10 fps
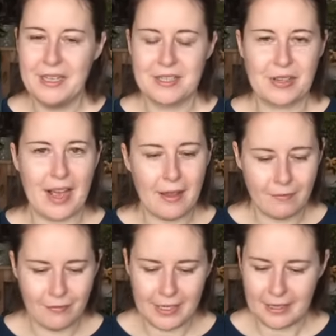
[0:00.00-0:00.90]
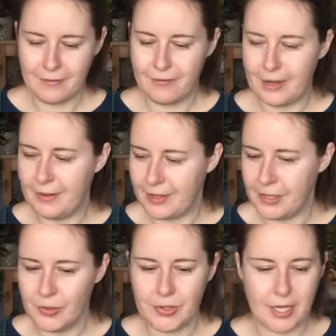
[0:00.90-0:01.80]
So I am feeling very,
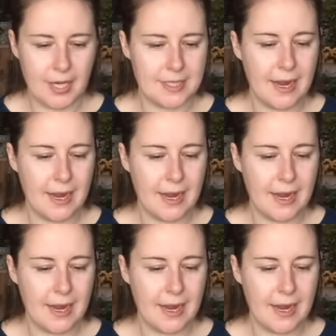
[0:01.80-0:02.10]
very organized.